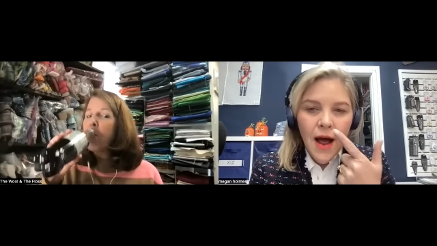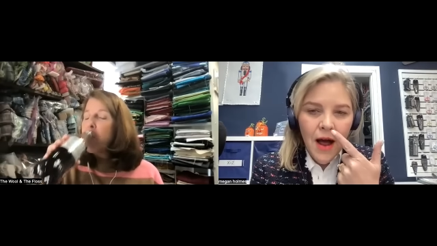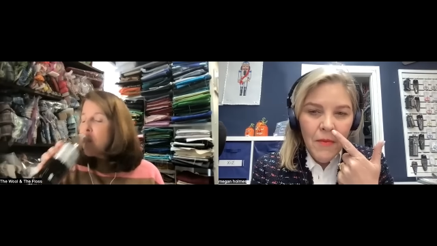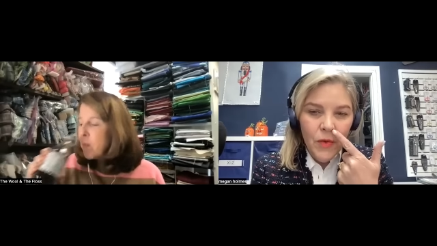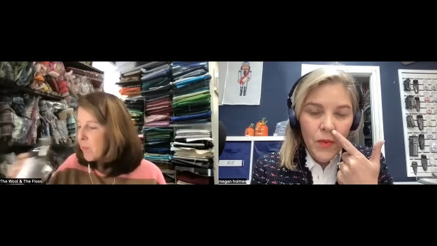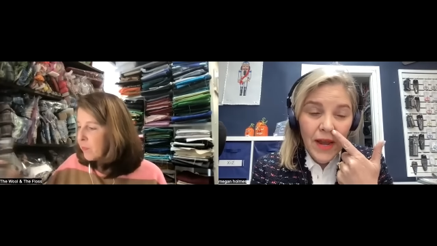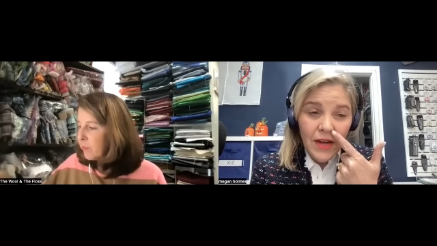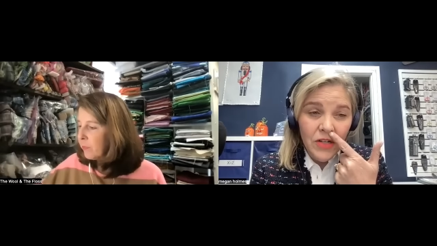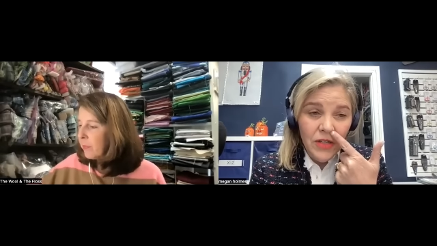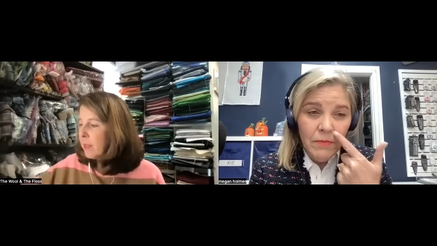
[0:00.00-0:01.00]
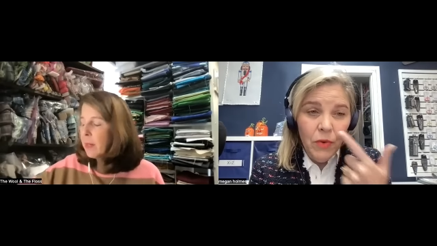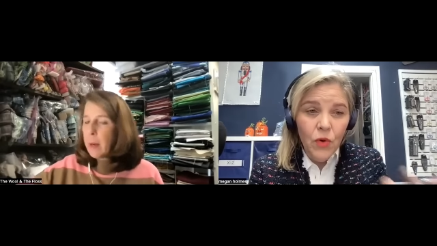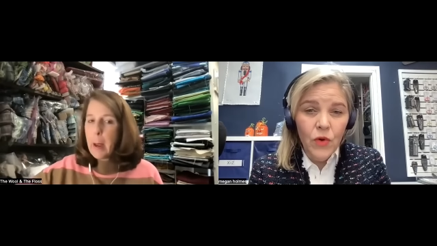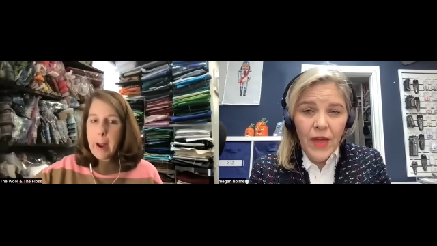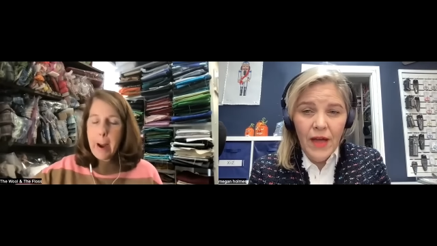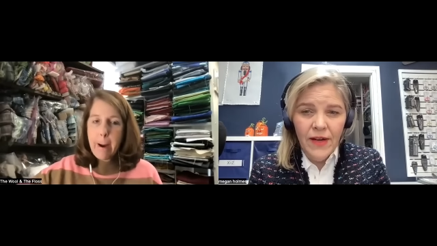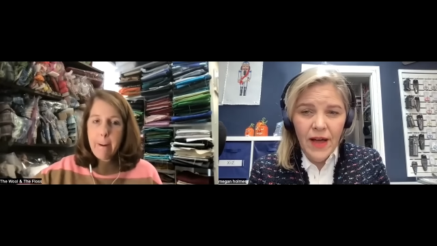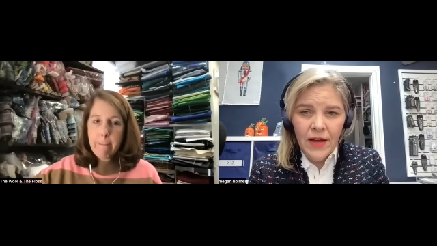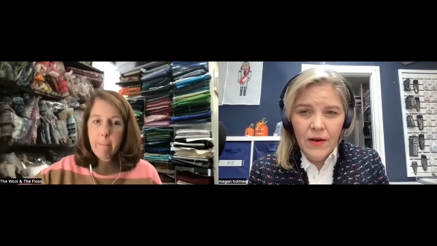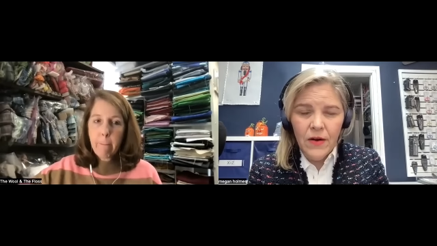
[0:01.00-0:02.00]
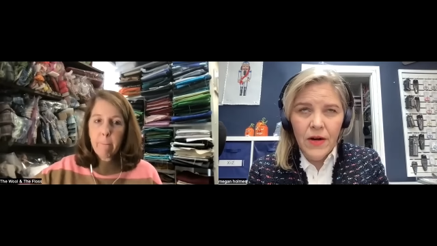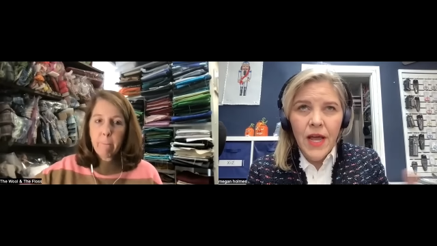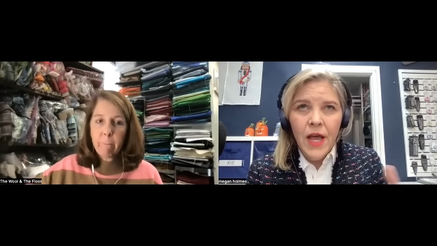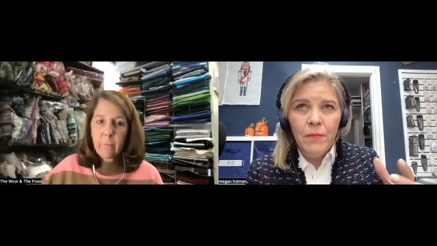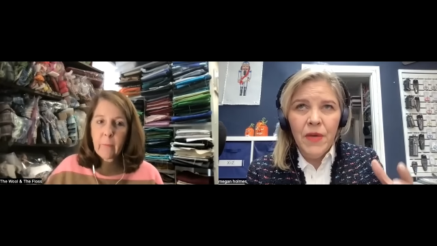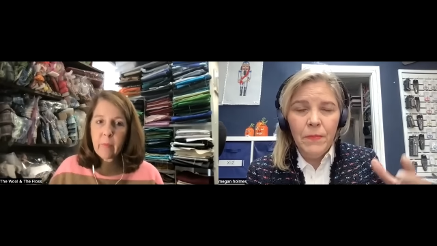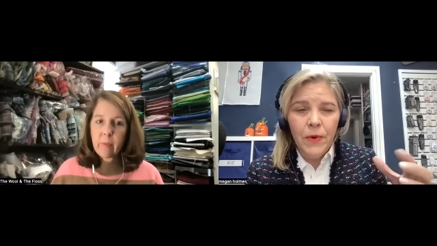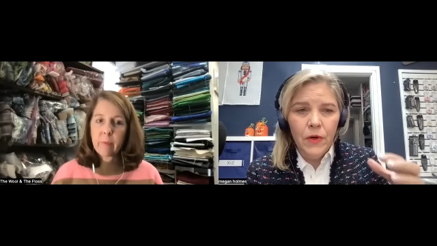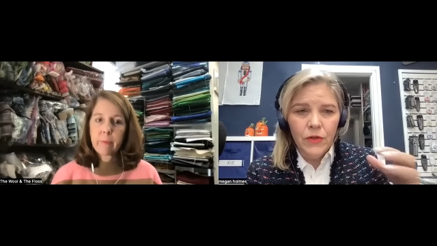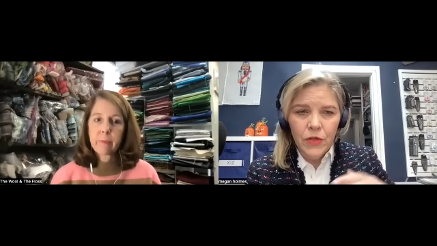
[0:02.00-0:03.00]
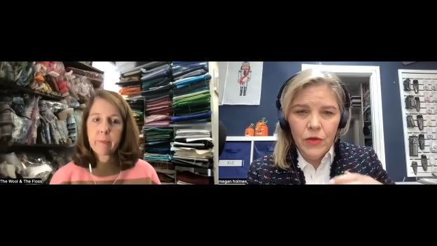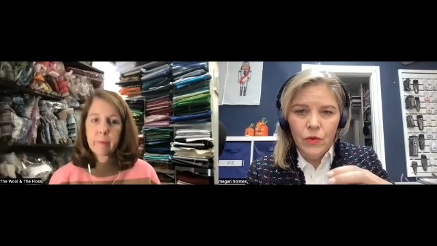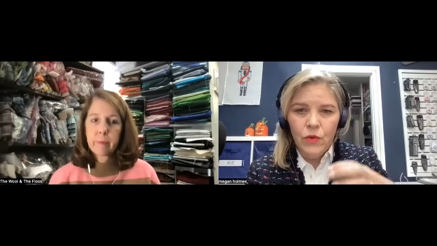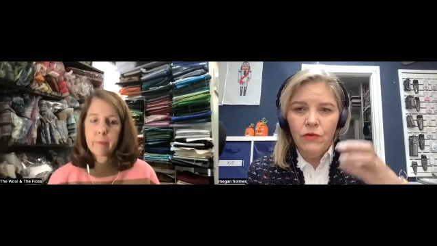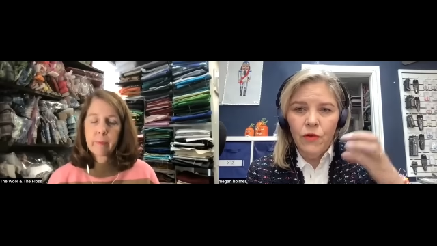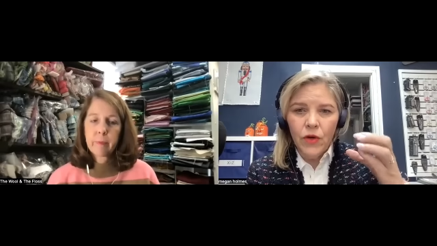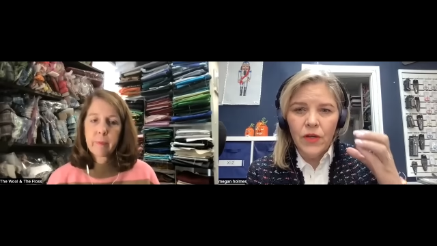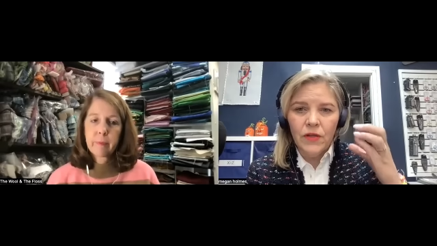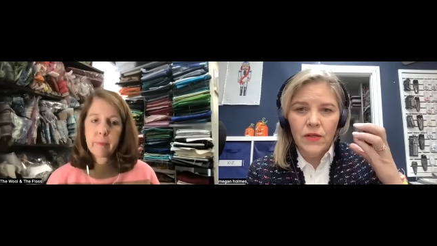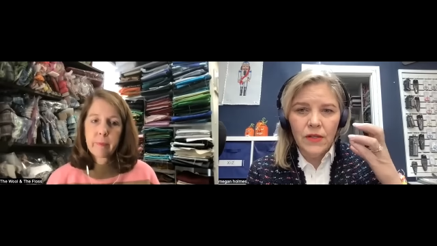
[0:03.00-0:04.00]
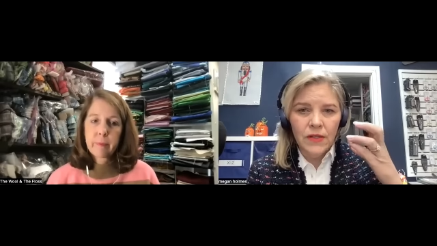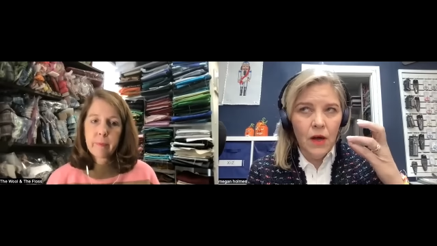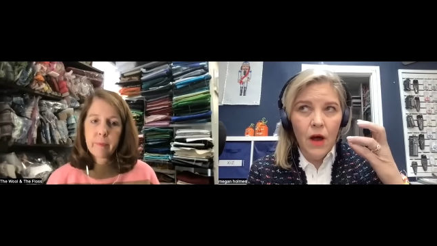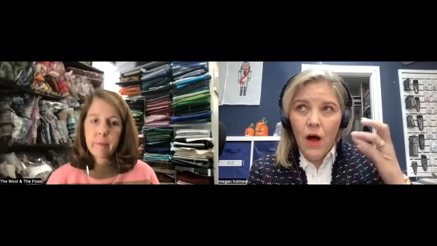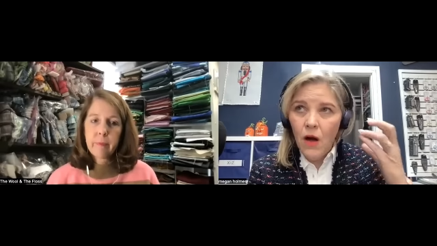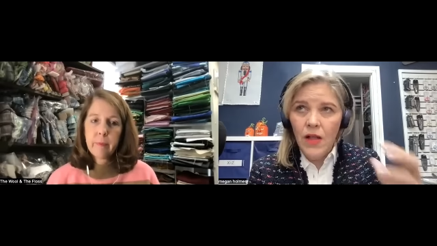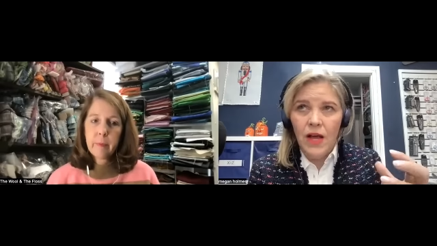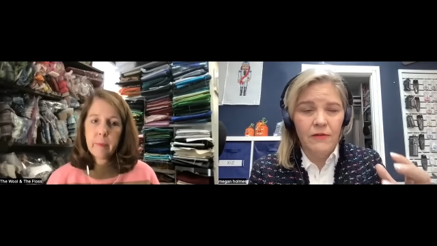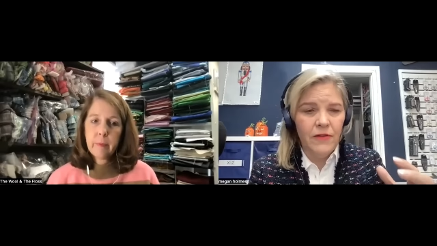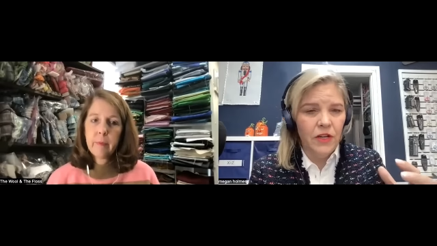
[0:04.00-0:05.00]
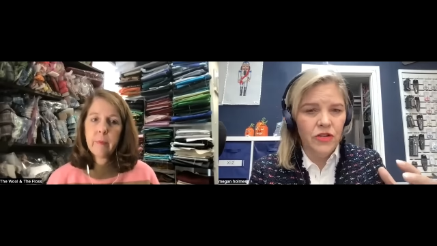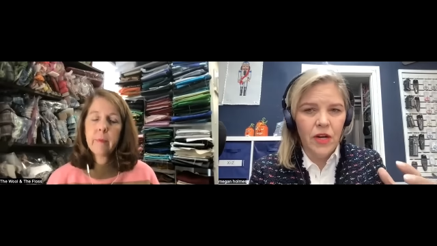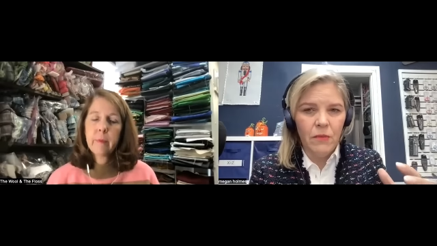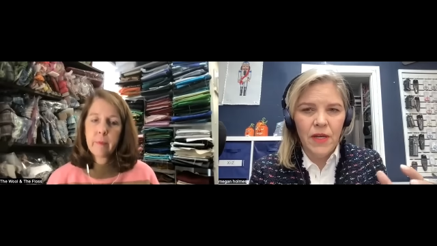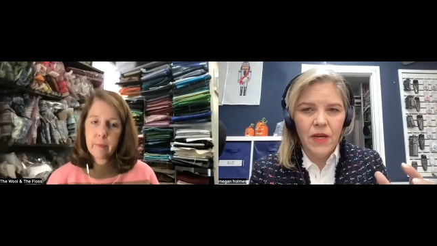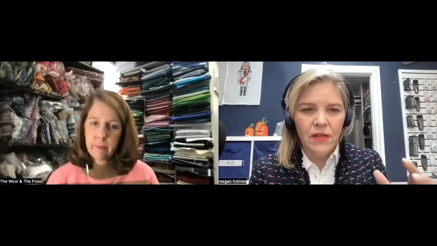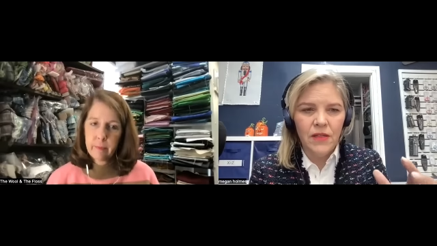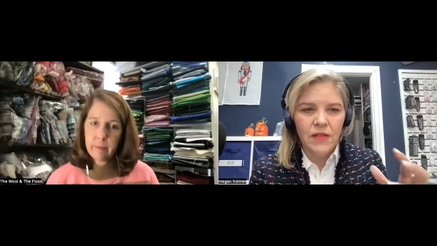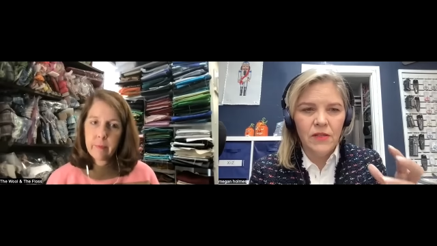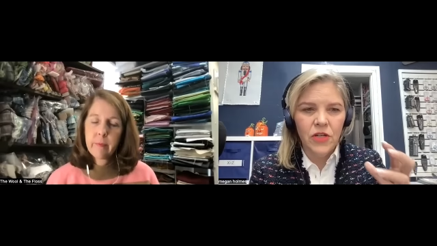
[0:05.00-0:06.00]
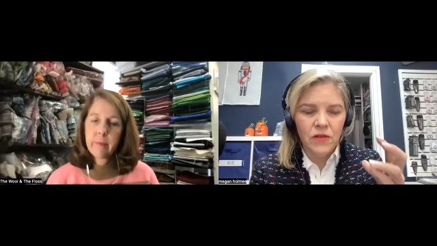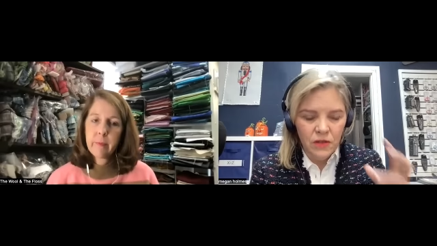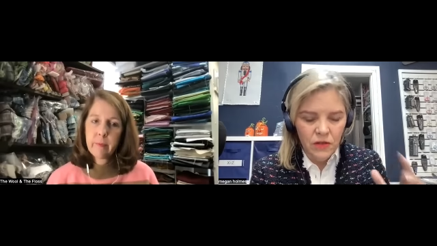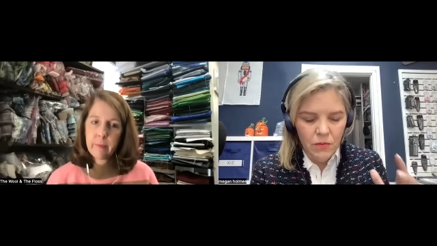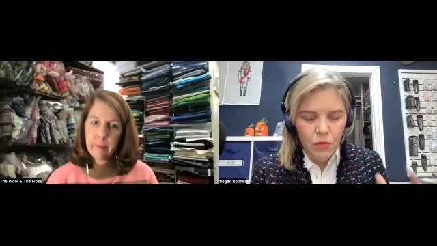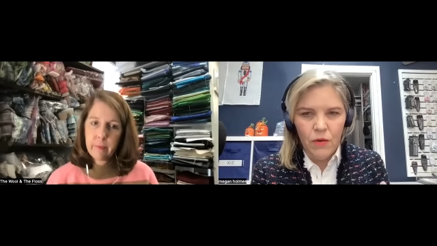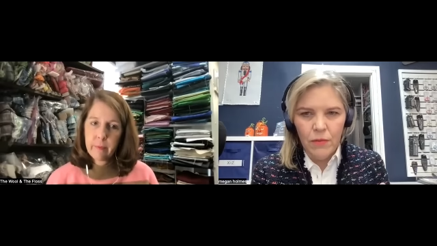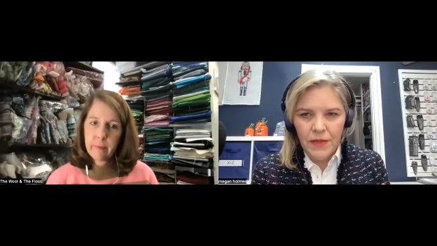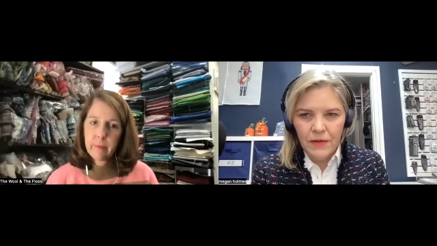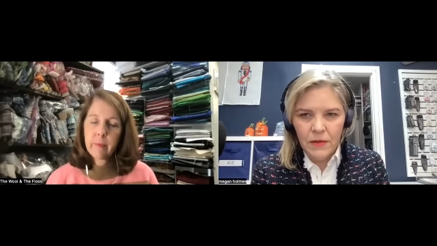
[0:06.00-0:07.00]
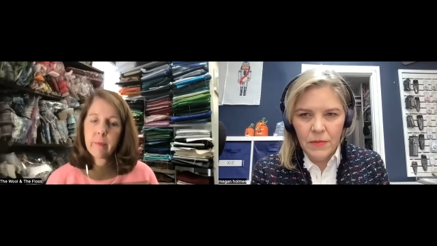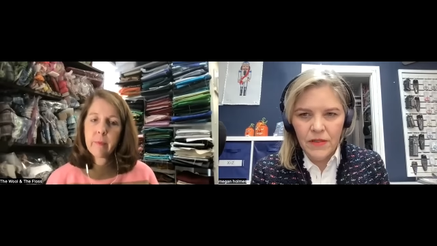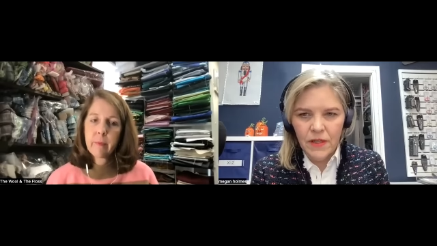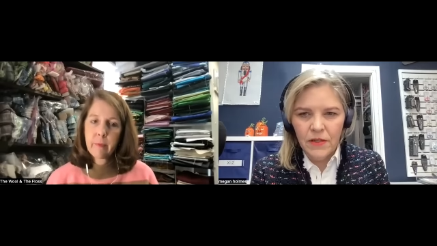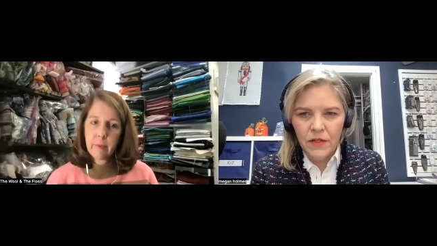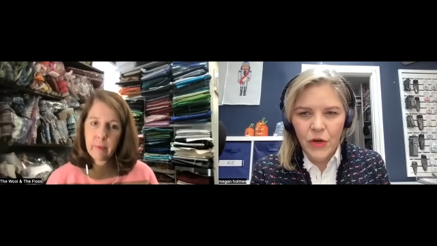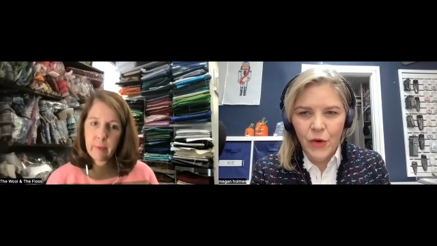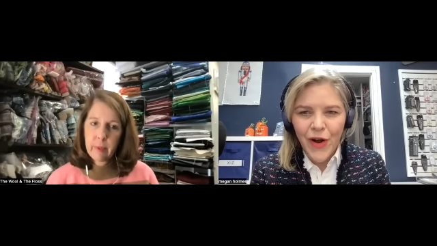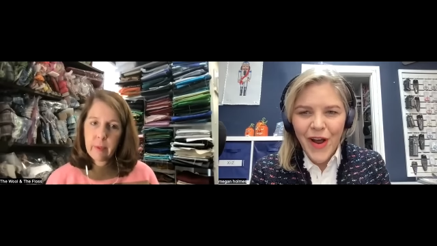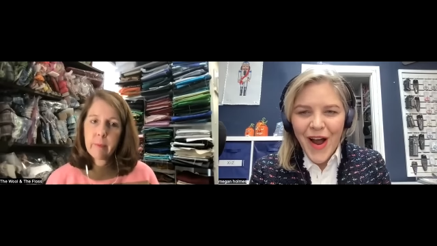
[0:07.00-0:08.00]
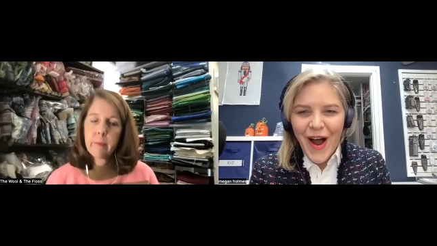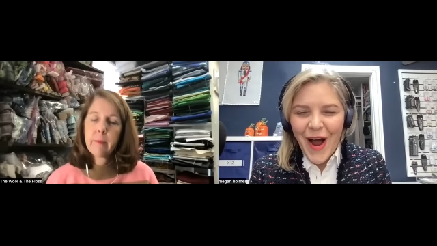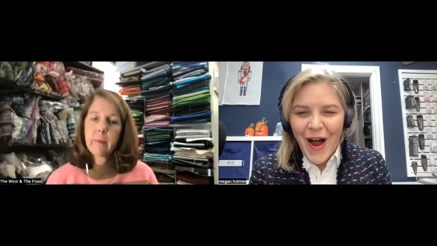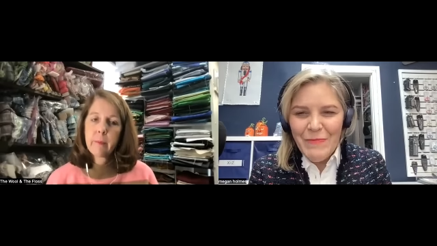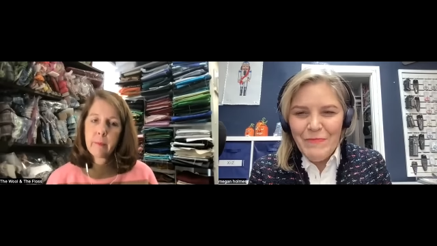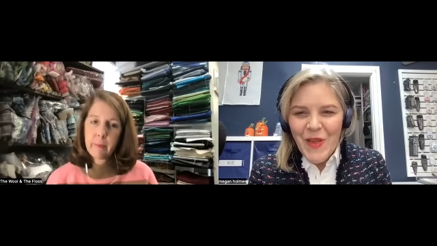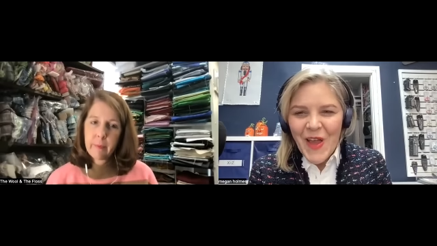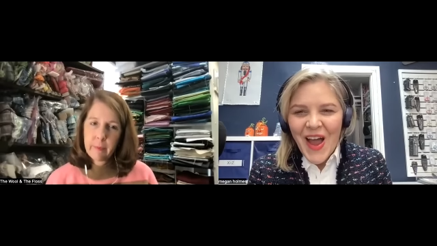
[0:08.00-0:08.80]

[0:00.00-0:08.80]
Speaker 1: Um, that we actually both have hired people to focus all on finishing because it's just such an important piece of the business. And so, um,